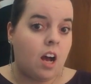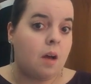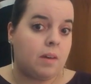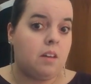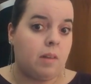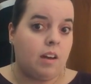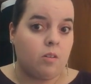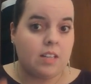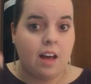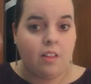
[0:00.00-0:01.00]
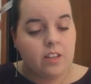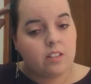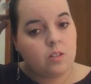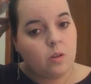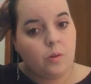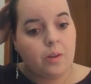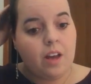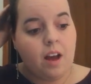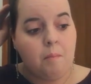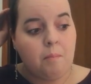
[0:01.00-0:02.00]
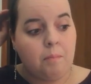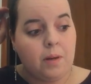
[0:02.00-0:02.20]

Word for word: shop in my whole town that sold um,